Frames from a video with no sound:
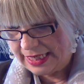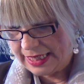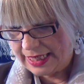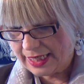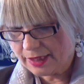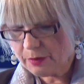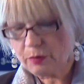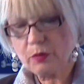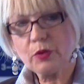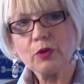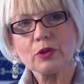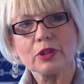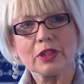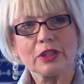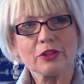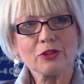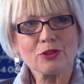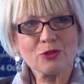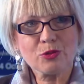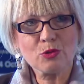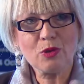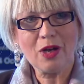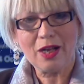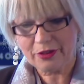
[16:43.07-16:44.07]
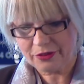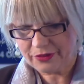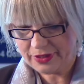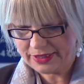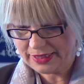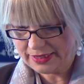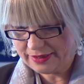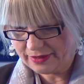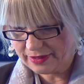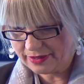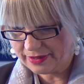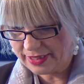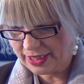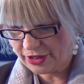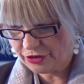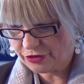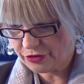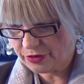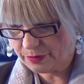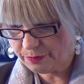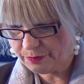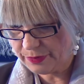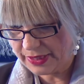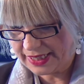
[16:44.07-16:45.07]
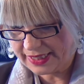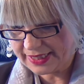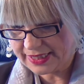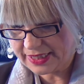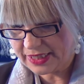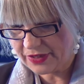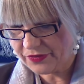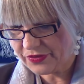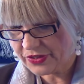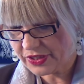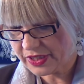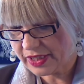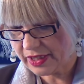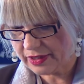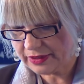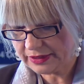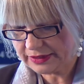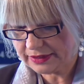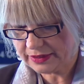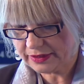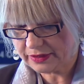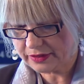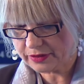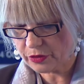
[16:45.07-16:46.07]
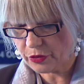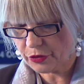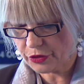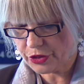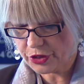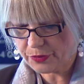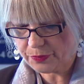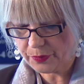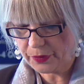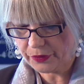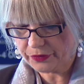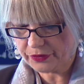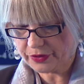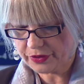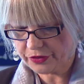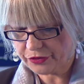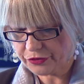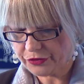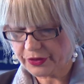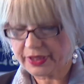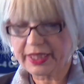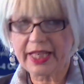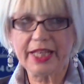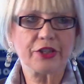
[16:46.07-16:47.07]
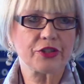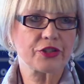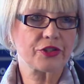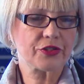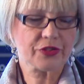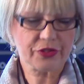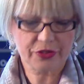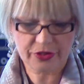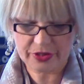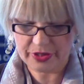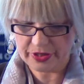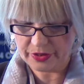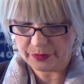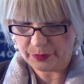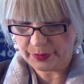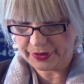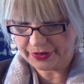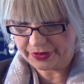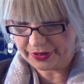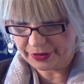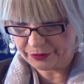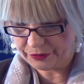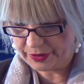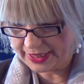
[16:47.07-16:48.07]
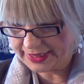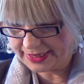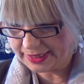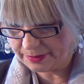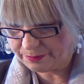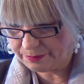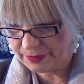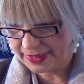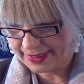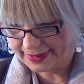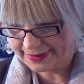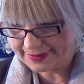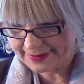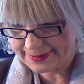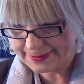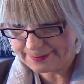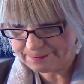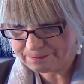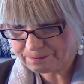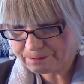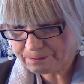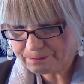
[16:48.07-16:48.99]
and more than 200 international banks have started correspondent relations with Iranian banks.